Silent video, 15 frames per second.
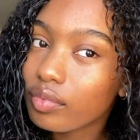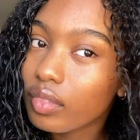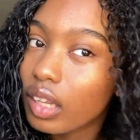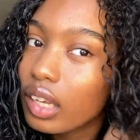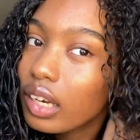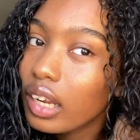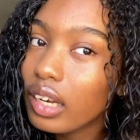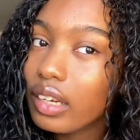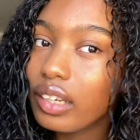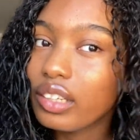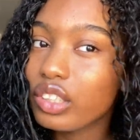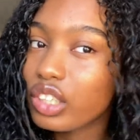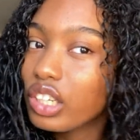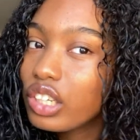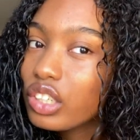And I
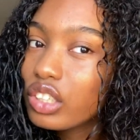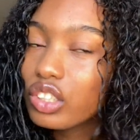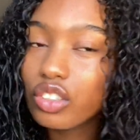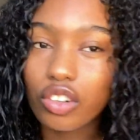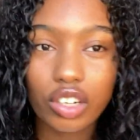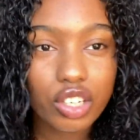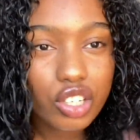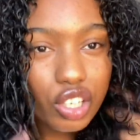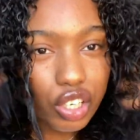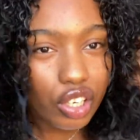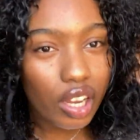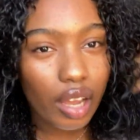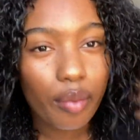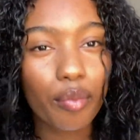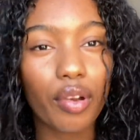literally just scrunch it. You
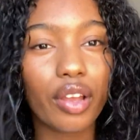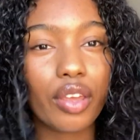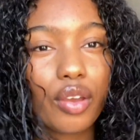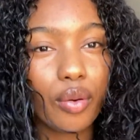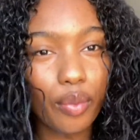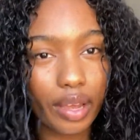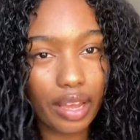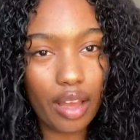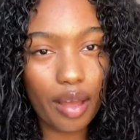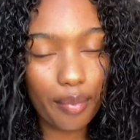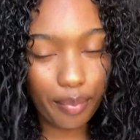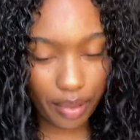can work your way up,